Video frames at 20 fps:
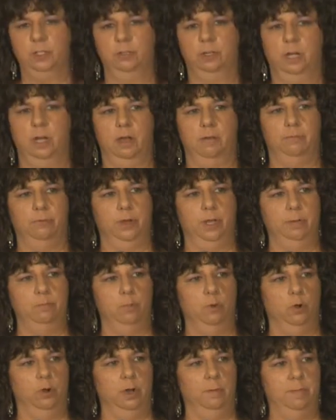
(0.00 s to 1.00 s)
are covering
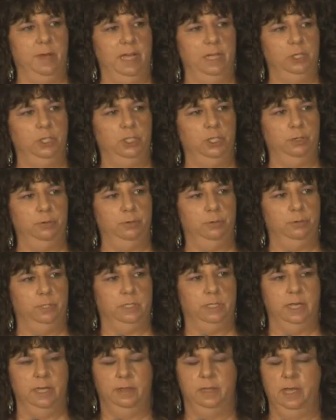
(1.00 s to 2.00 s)
more of my
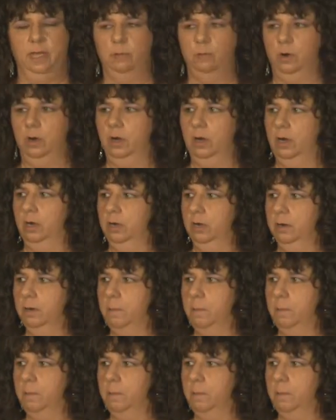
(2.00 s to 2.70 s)
shoes than they were.